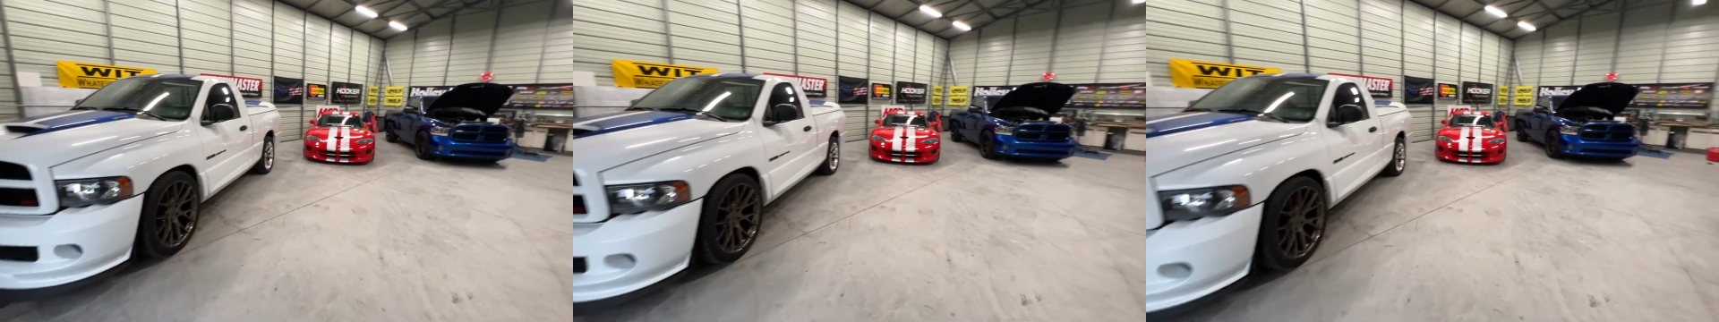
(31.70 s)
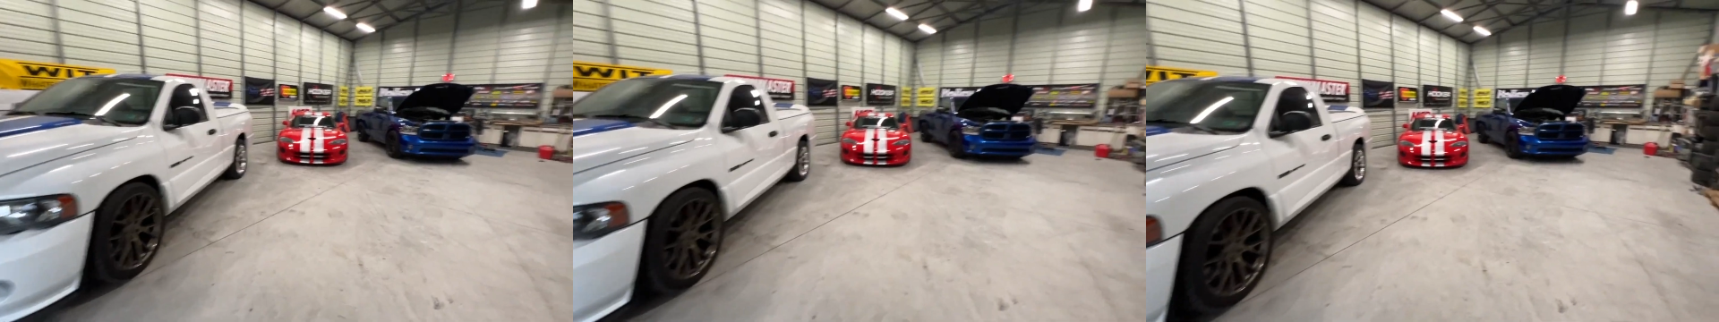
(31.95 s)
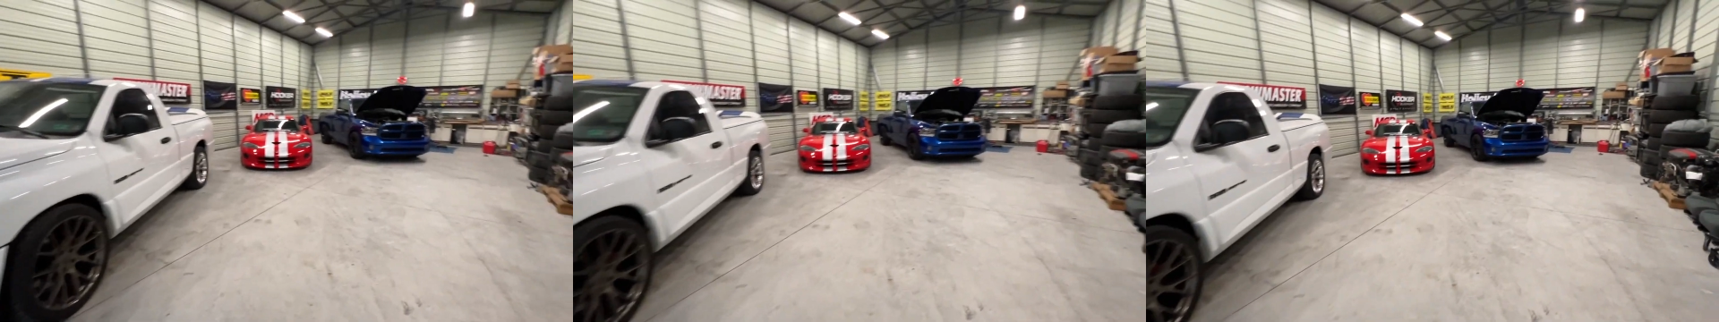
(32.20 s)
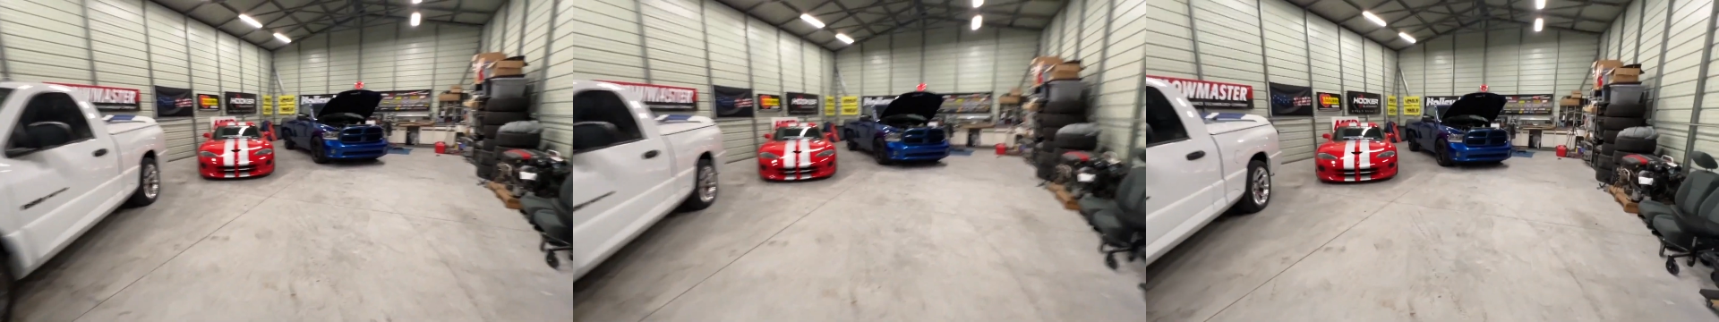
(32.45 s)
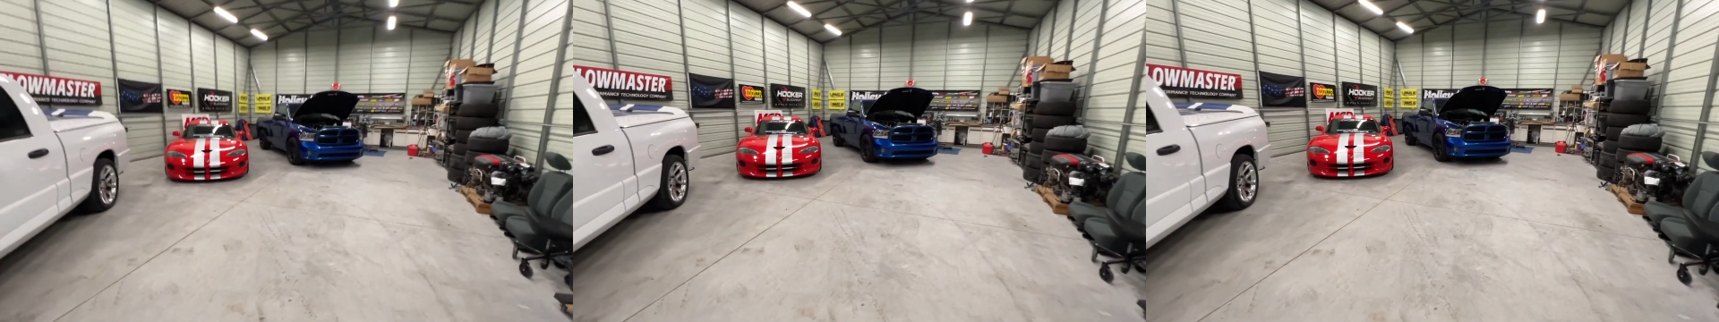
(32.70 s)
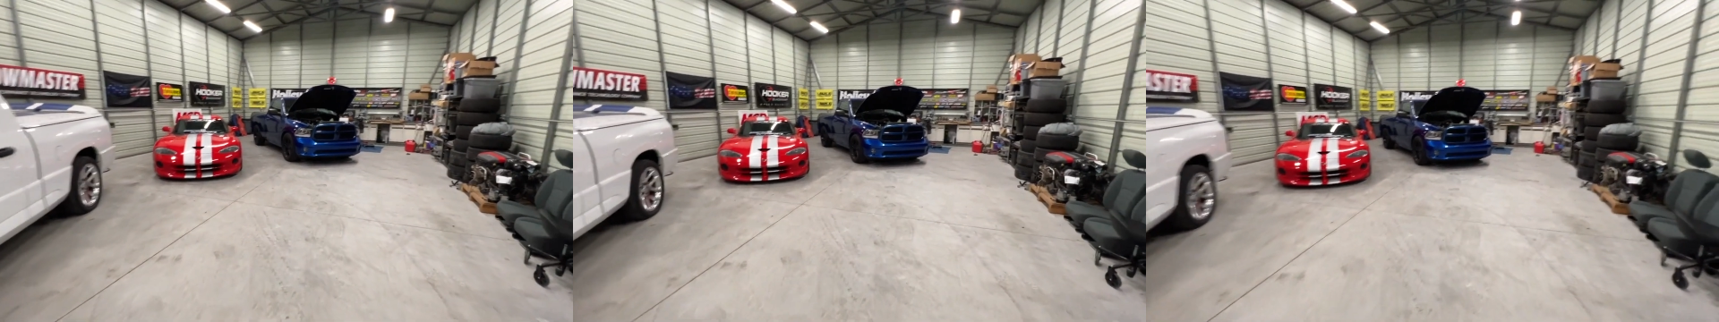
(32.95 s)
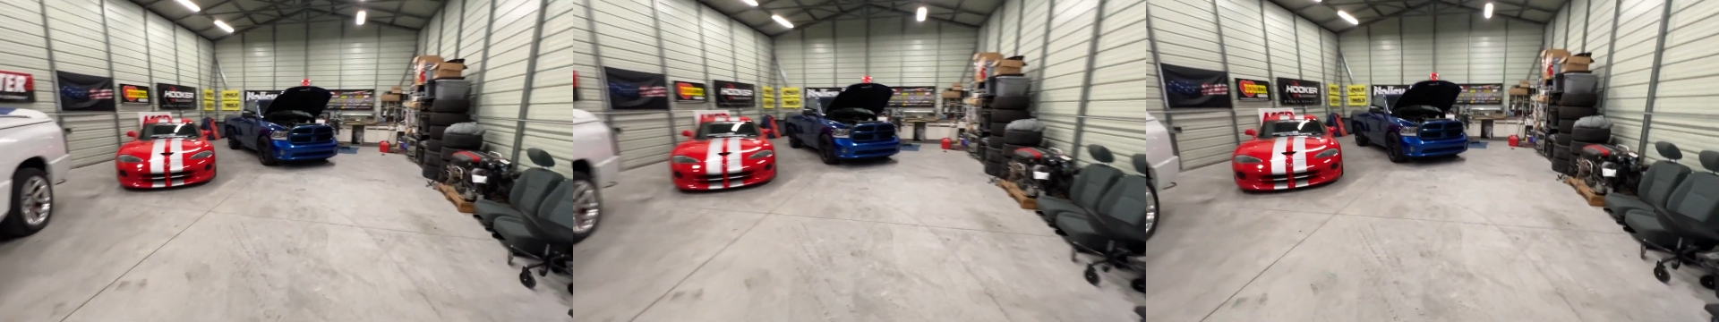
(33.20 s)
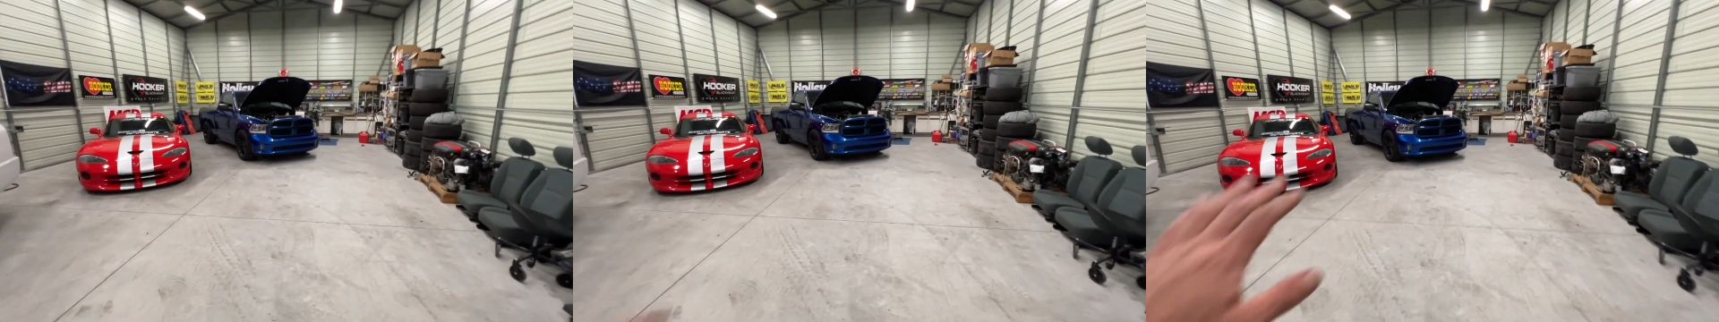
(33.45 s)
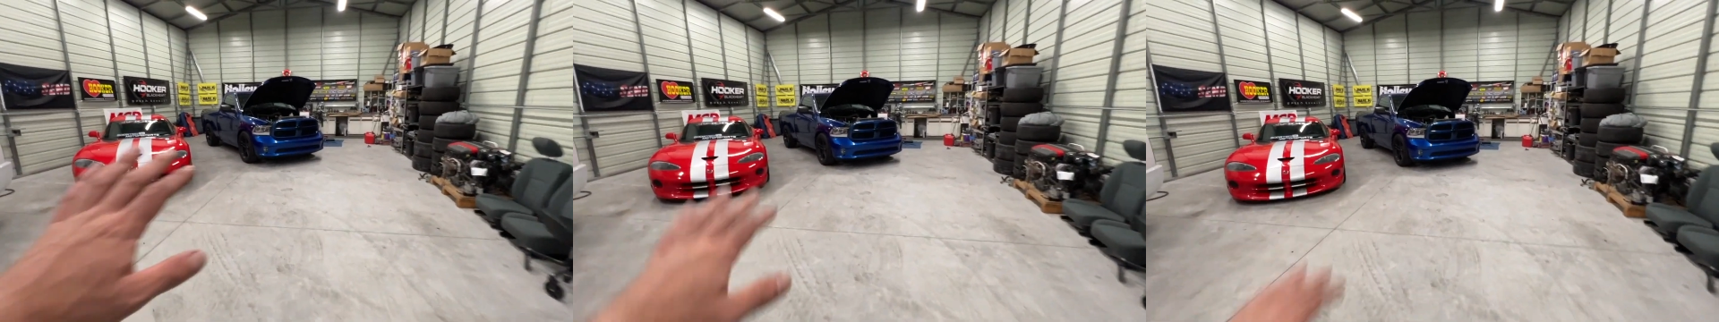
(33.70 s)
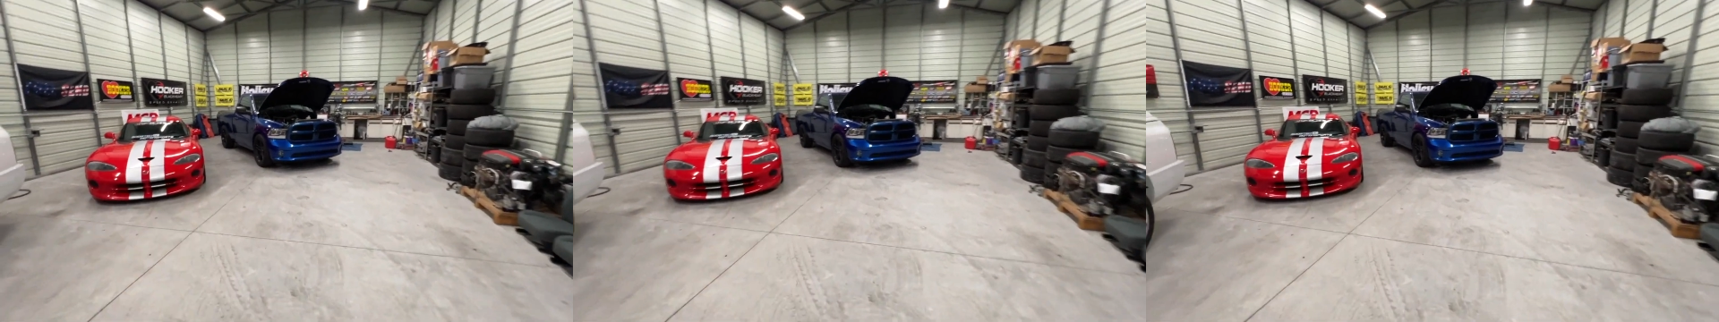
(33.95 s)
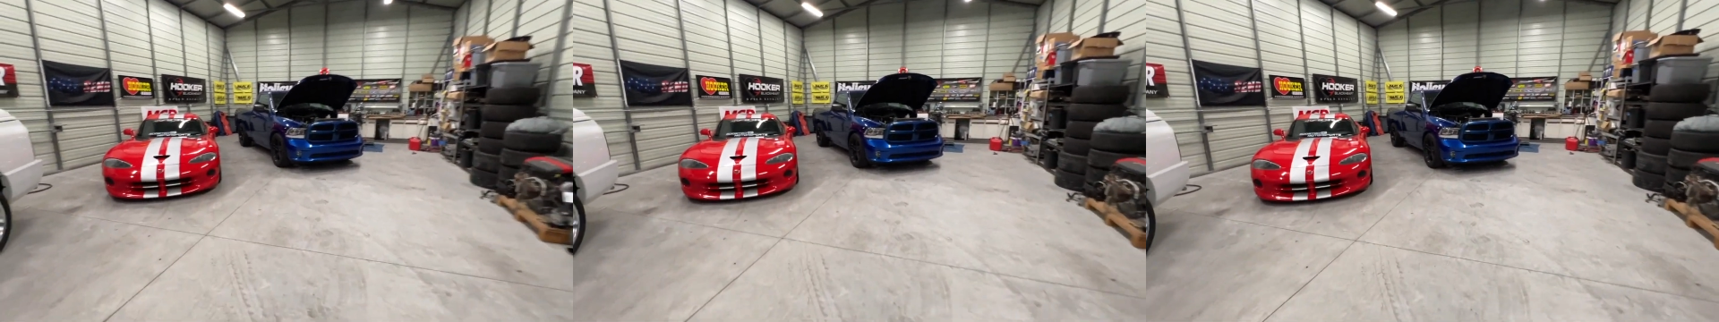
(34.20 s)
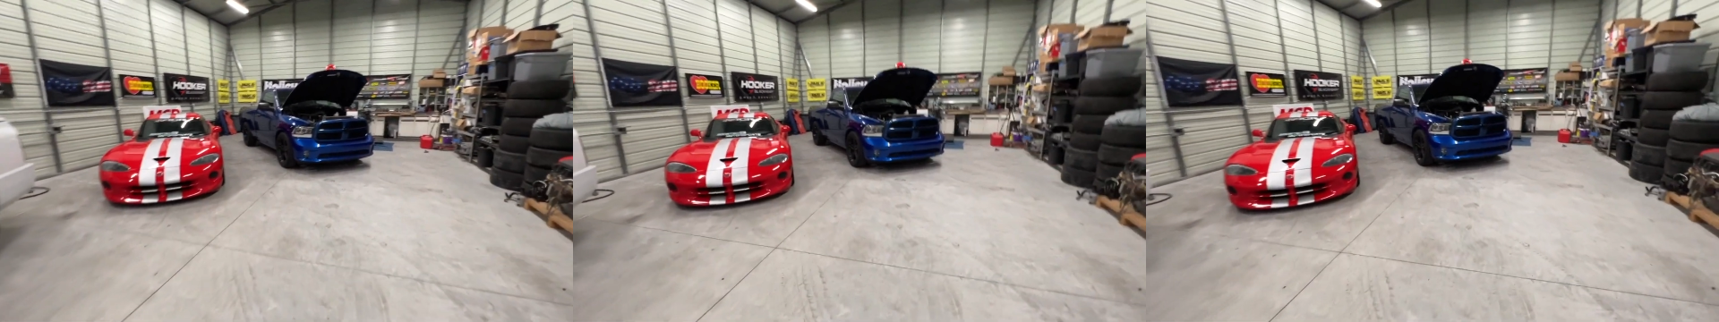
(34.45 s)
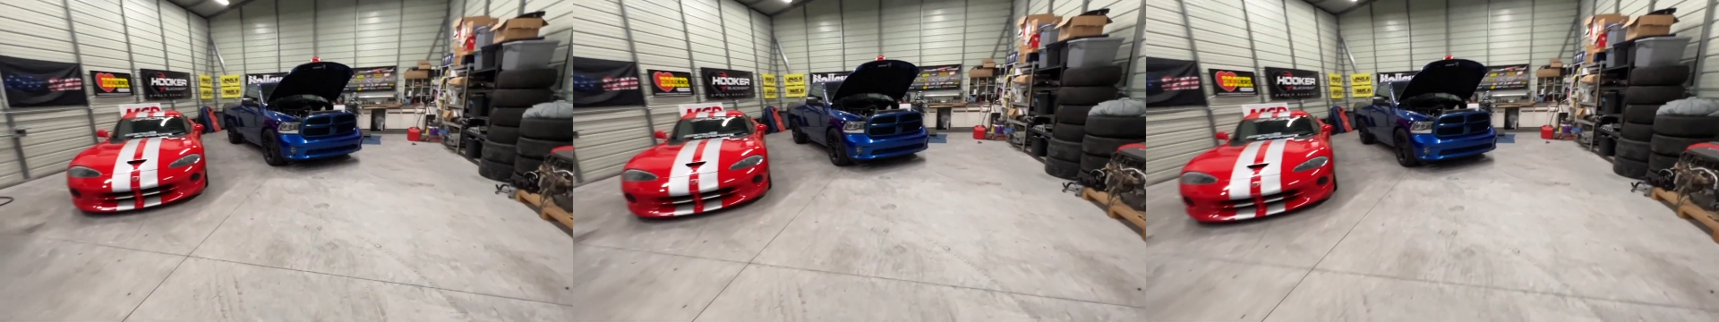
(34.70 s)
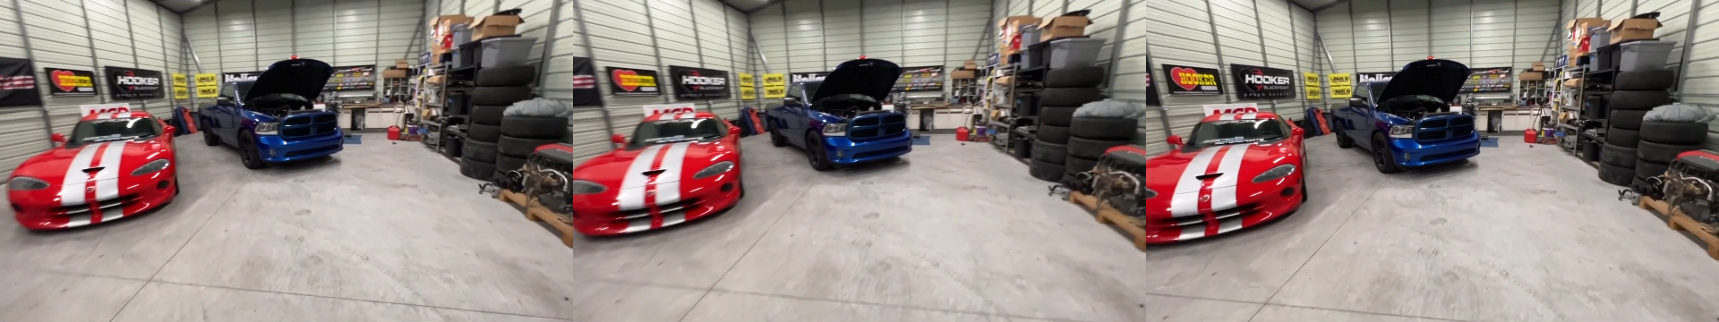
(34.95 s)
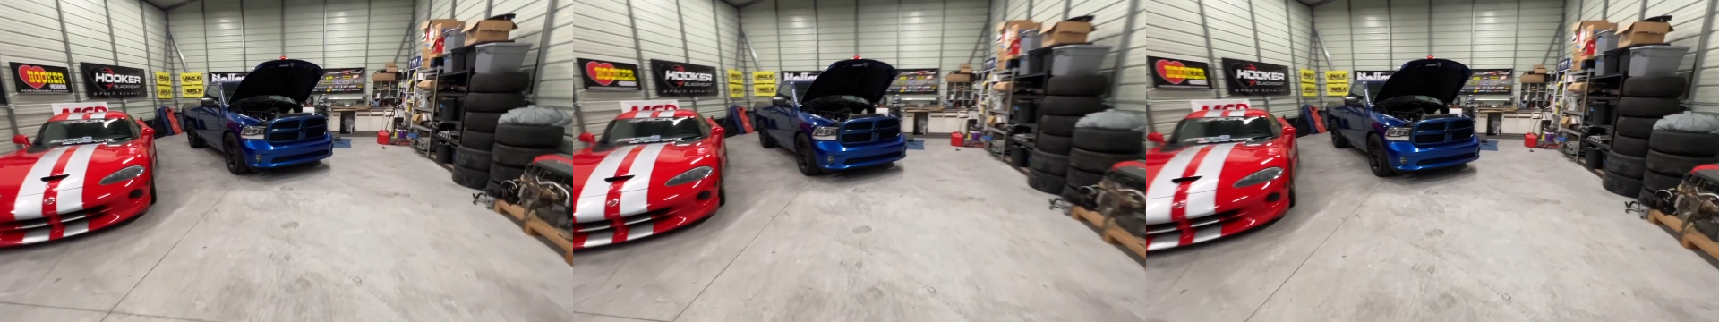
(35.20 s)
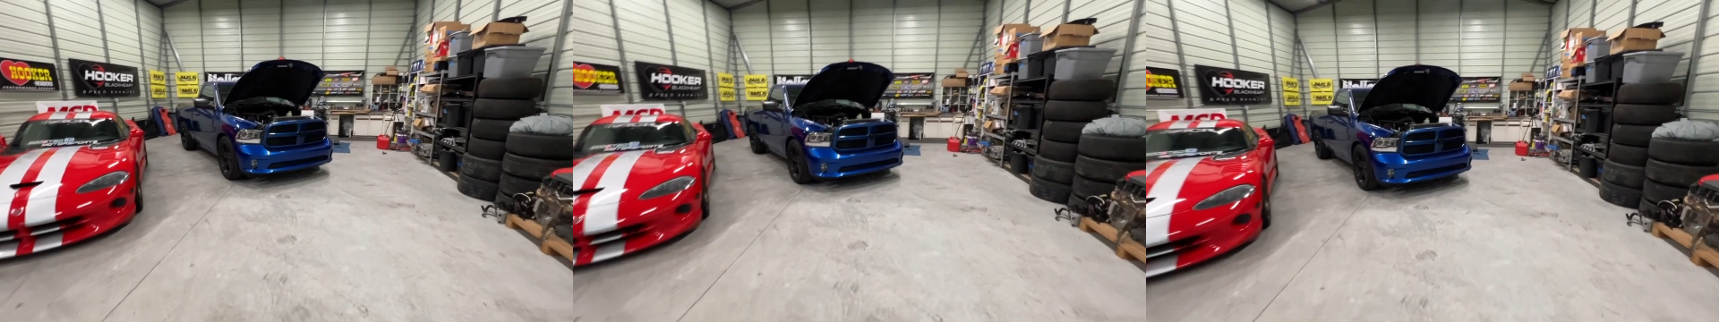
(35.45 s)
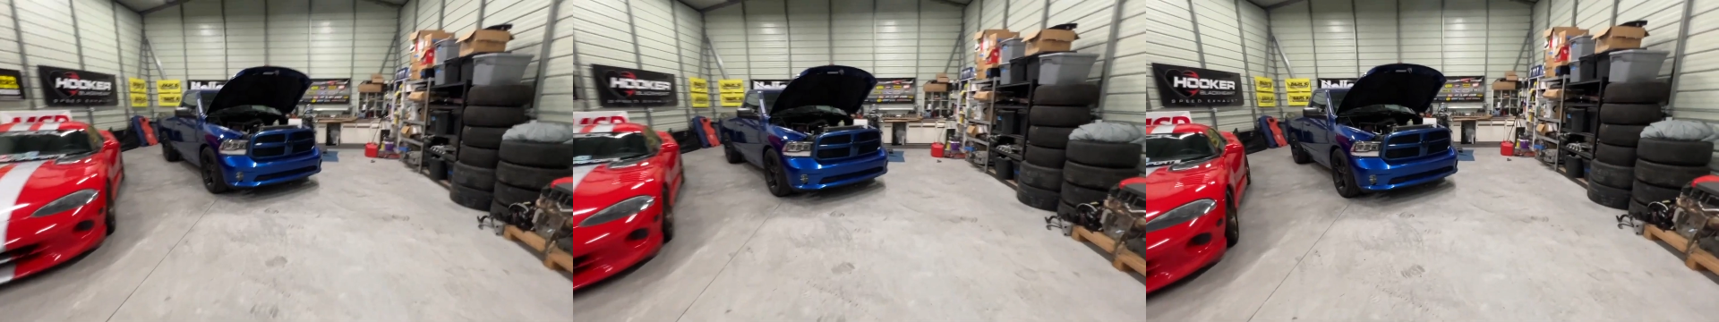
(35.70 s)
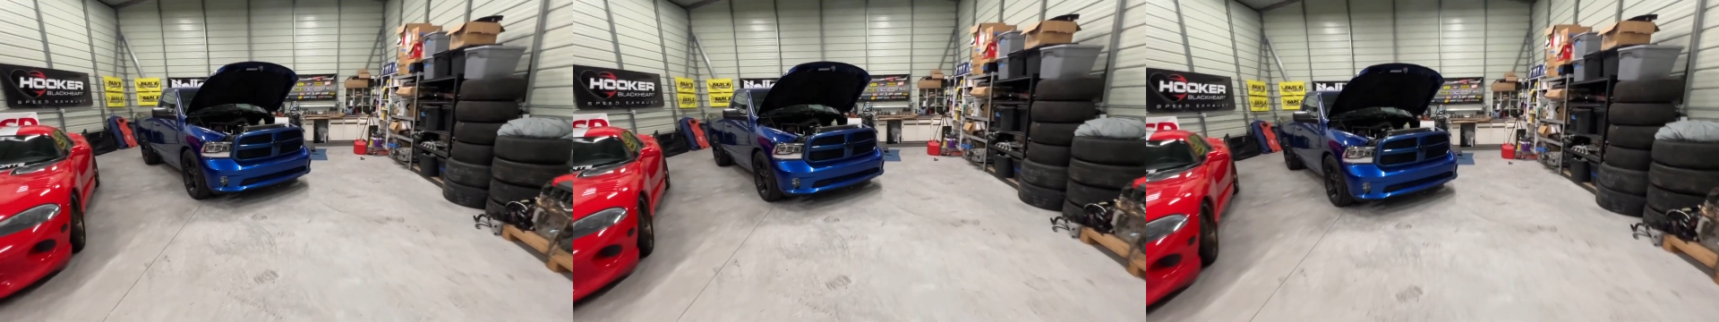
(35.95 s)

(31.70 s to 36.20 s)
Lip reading: No face is visible, so there are no lips to read.